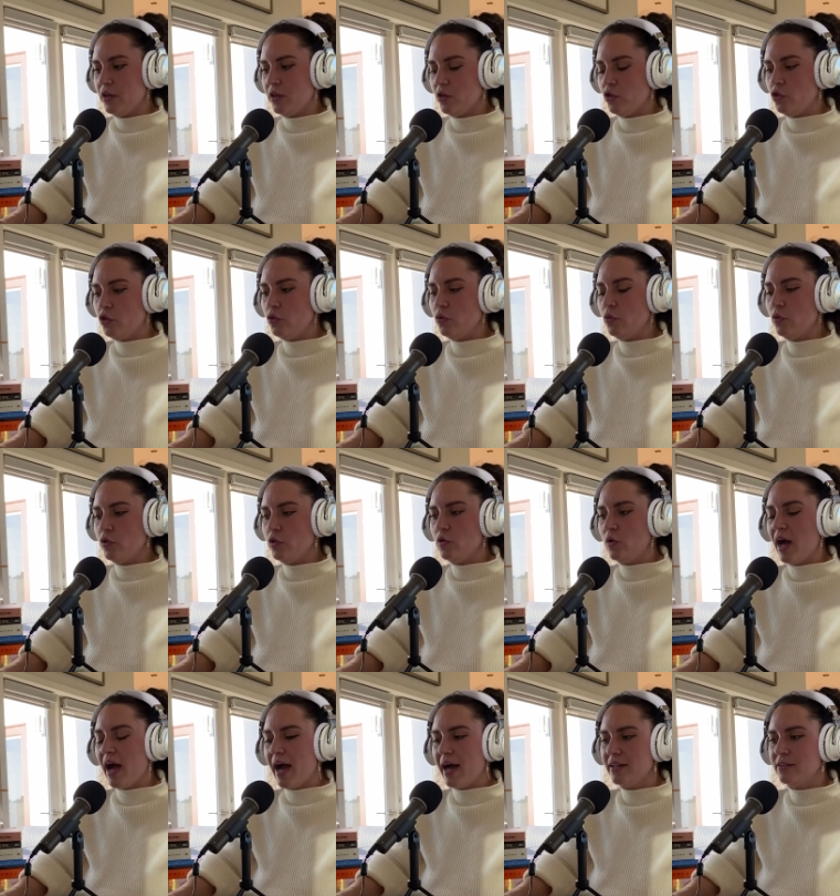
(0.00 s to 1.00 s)
you
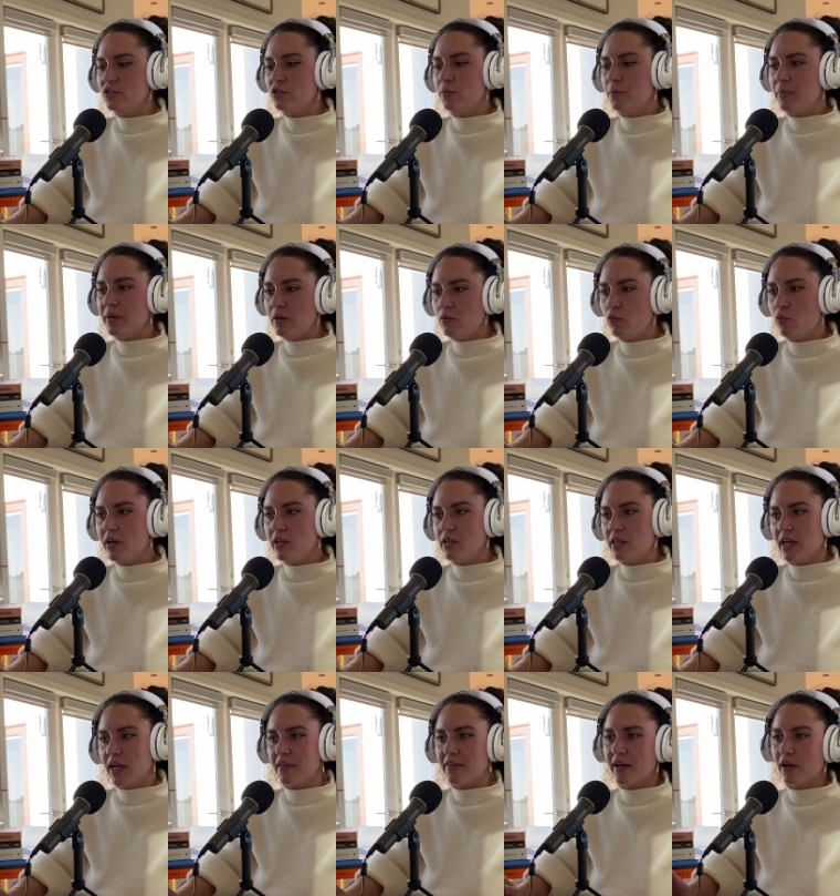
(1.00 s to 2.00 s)
had to be
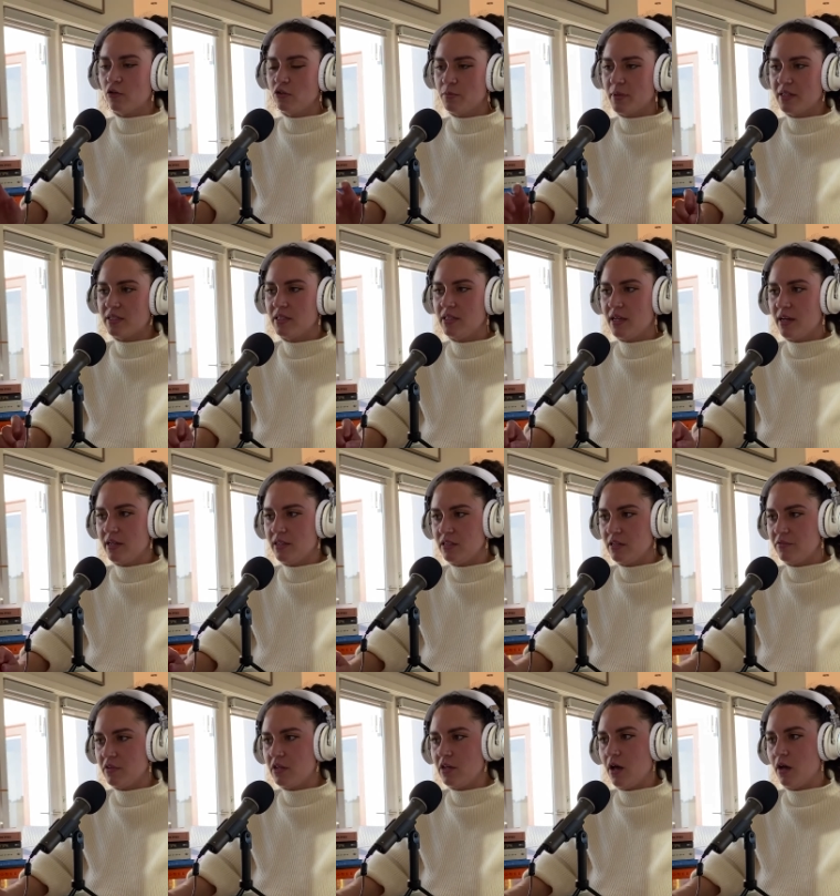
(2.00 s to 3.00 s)
willing, and that goes back to the idea
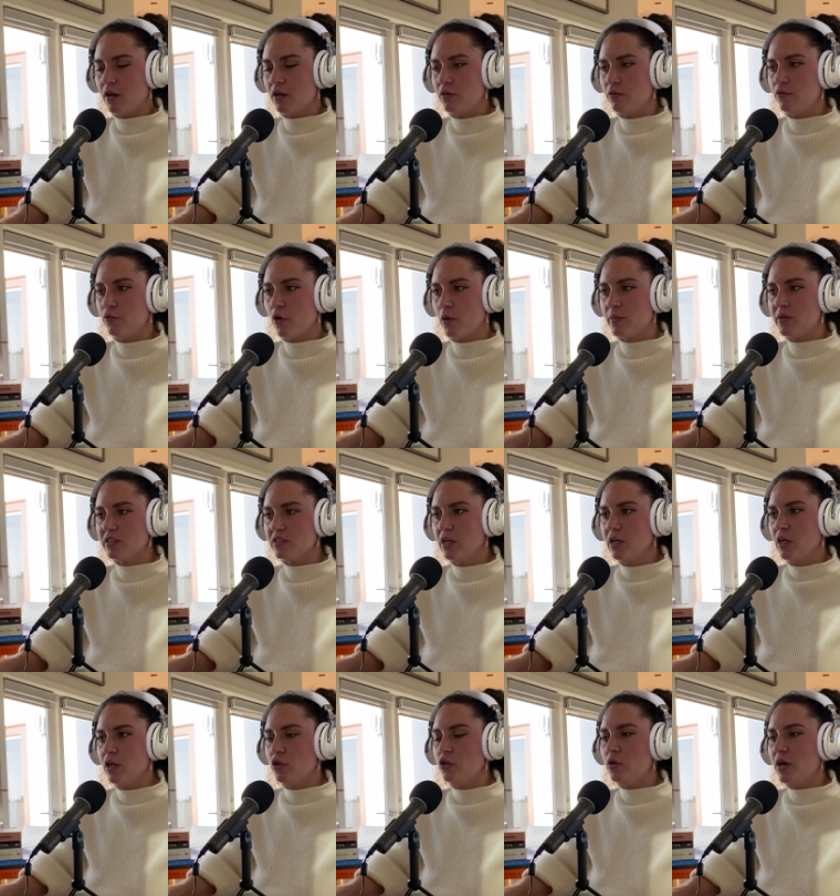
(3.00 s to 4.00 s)
of the nonconformist.
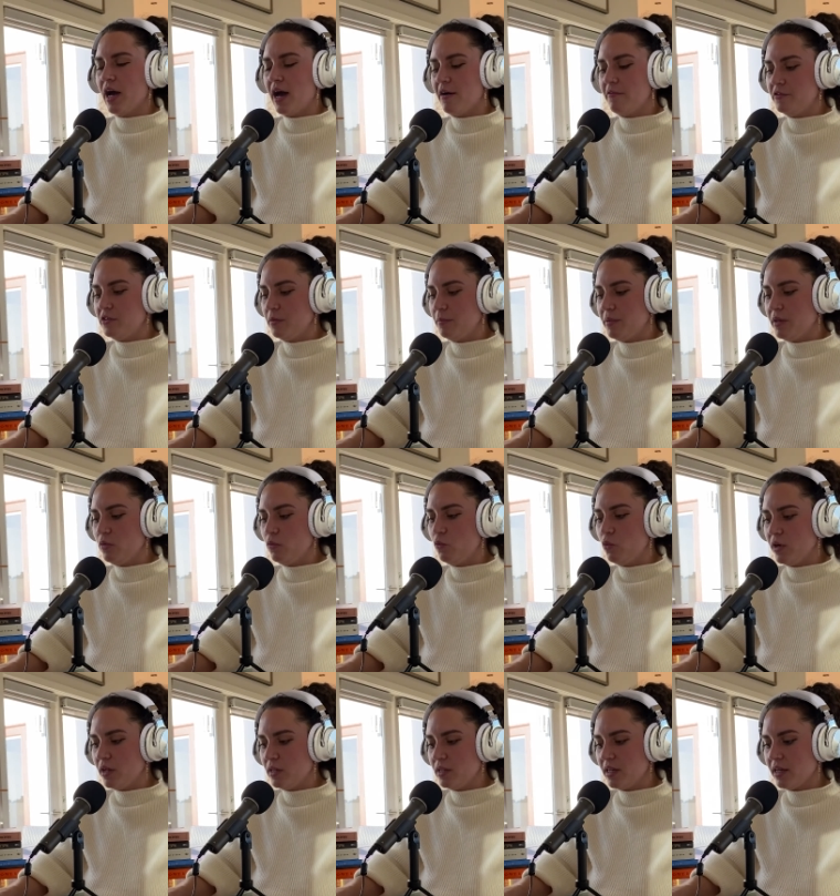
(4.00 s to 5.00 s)
You have to be
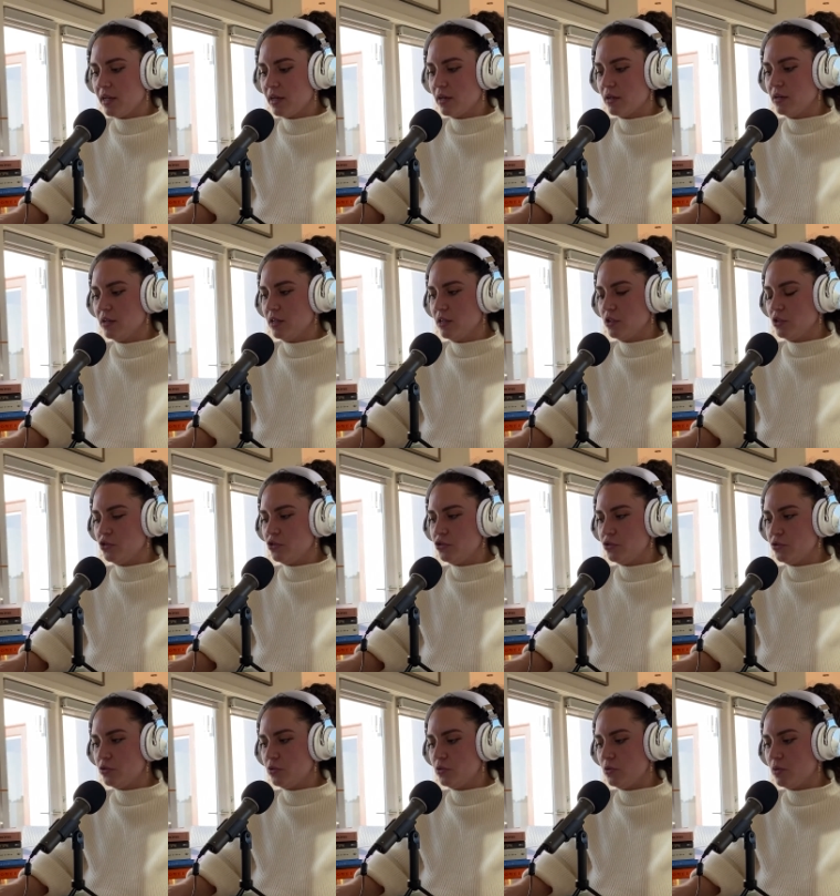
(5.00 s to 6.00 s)
willing
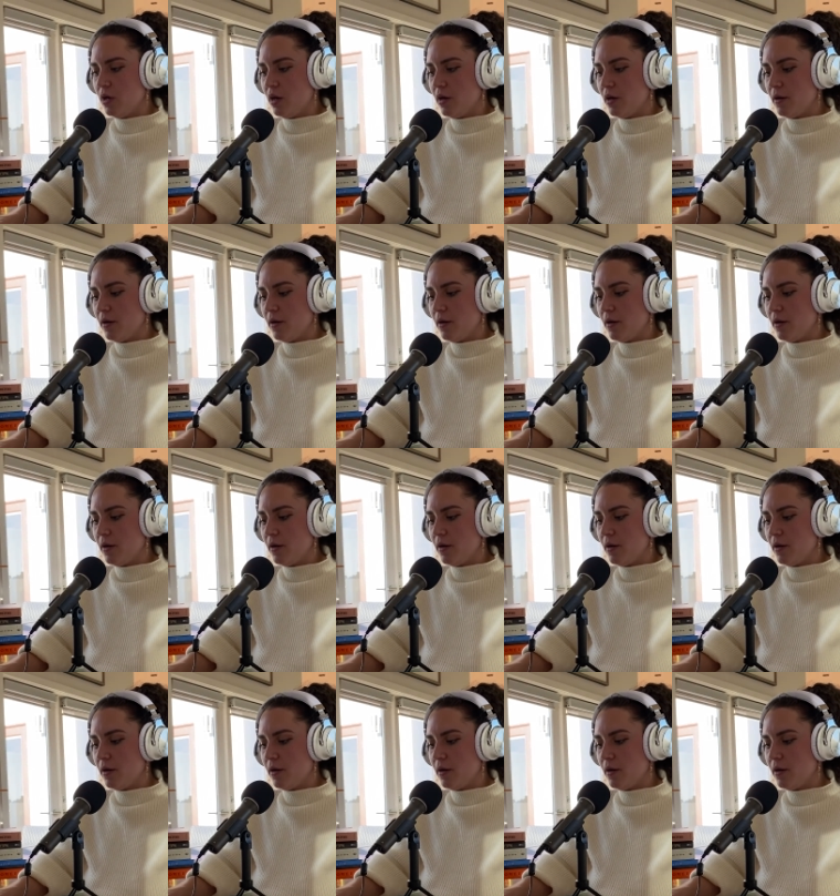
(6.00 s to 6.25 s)
to